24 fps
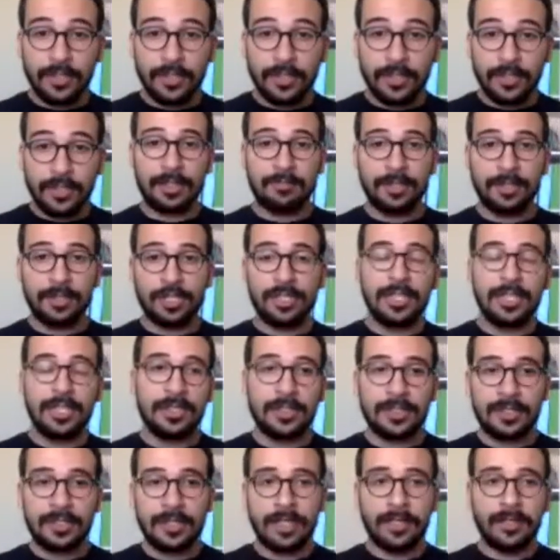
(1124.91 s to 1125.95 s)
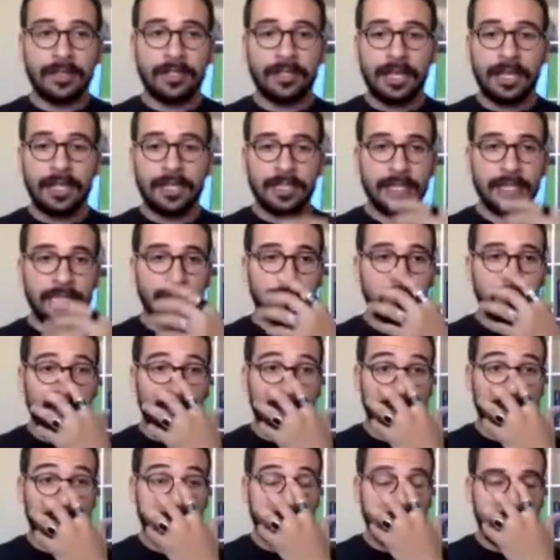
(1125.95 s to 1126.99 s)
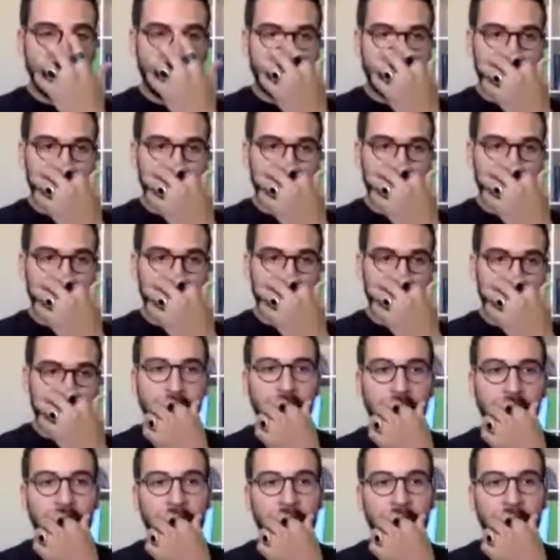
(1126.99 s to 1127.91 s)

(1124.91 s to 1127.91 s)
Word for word: like machines that are not involved in the processing.